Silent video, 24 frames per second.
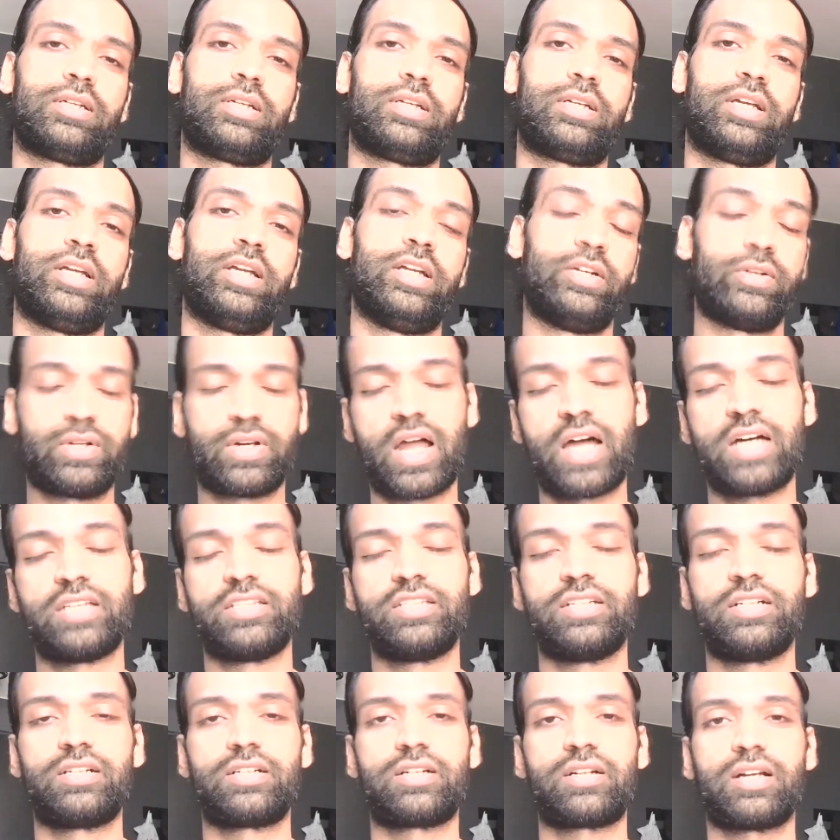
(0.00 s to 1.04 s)
It
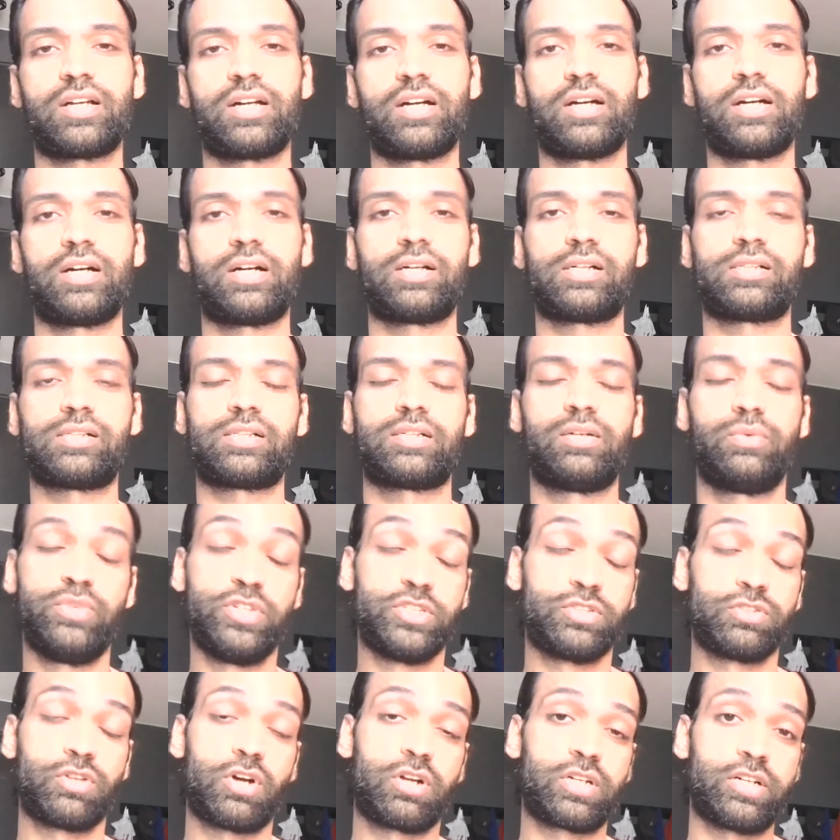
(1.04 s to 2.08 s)
rather
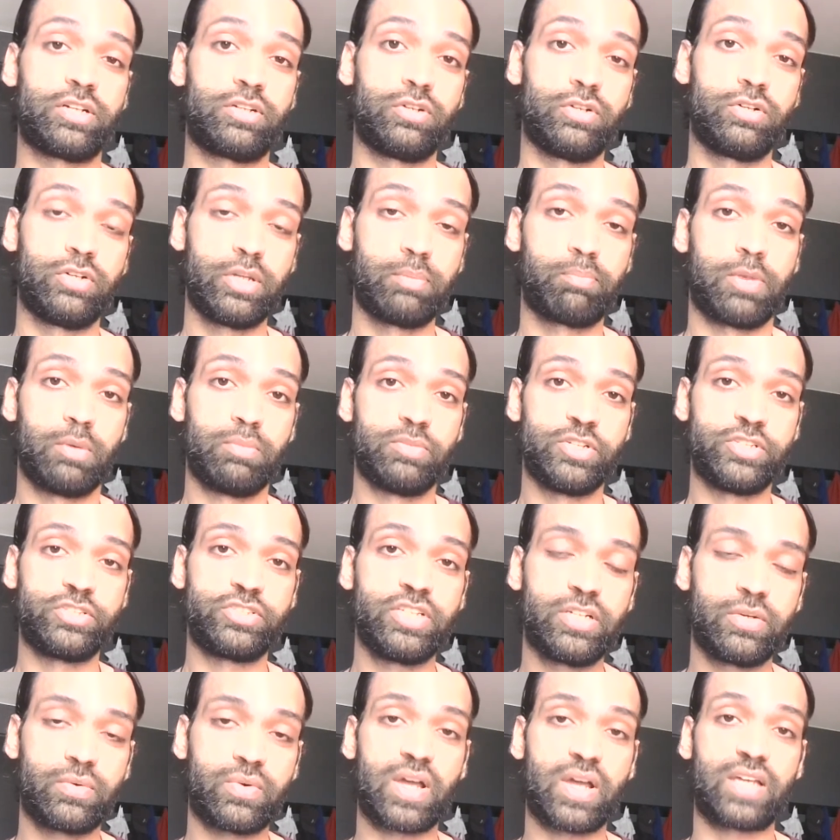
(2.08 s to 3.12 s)
resorted to diplomacy
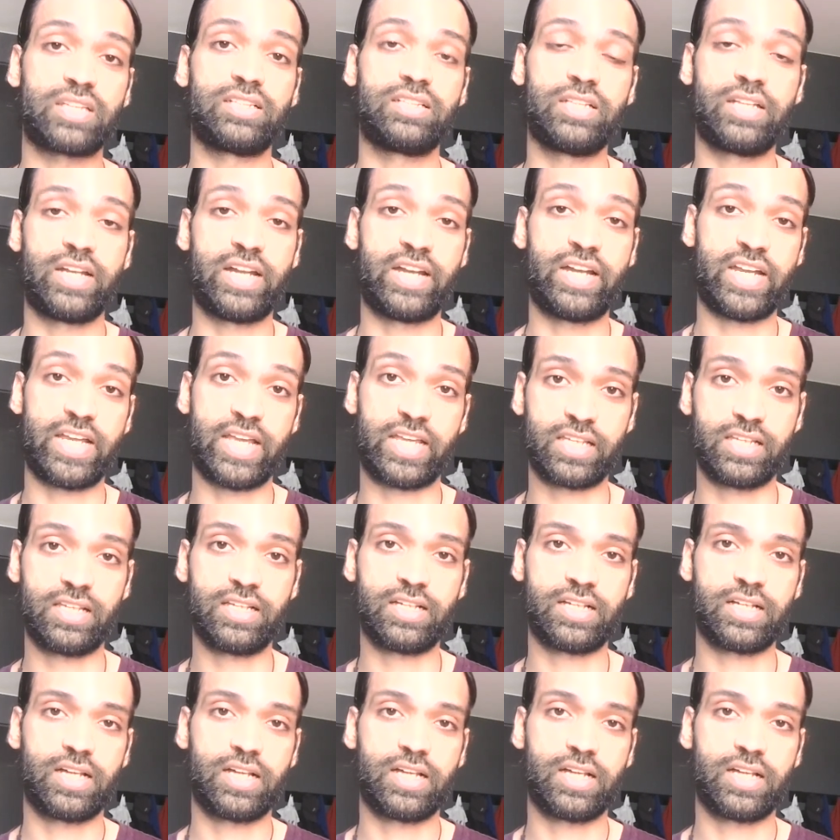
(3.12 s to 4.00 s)
rather than attacking.